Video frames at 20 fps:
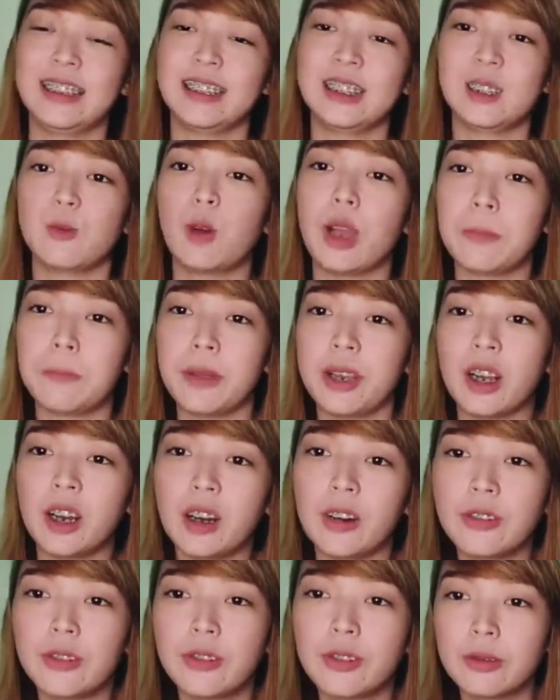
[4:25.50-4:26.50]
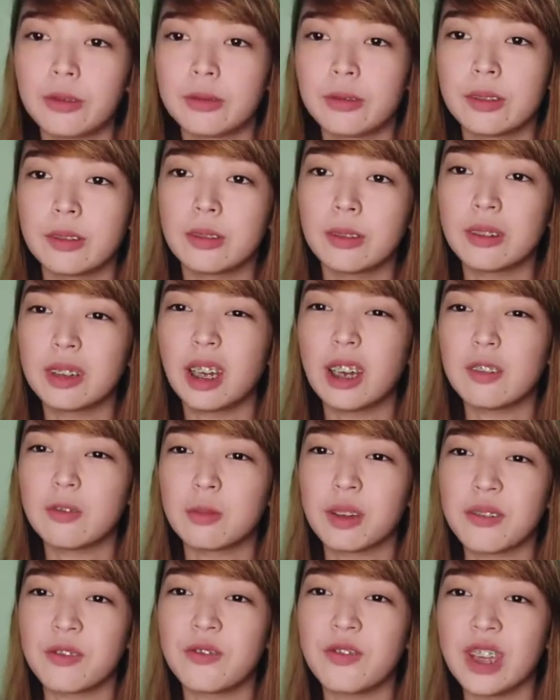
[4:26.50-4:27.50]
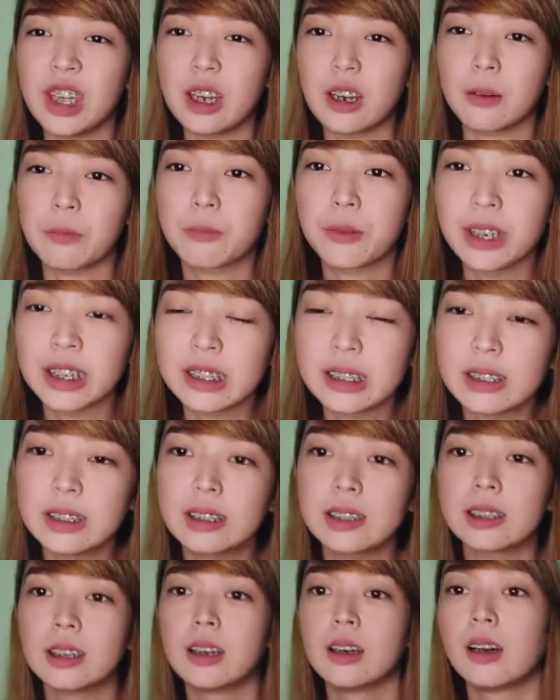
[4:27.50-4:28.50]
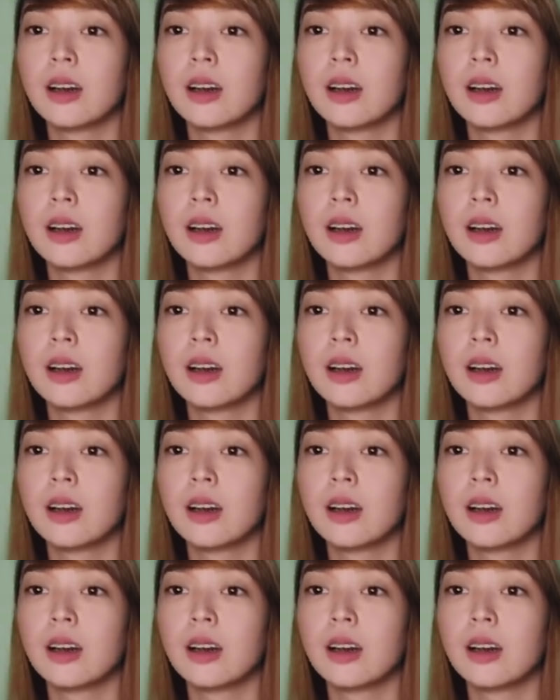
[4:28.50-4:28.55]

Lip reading: Swipe it off of my fingerprints.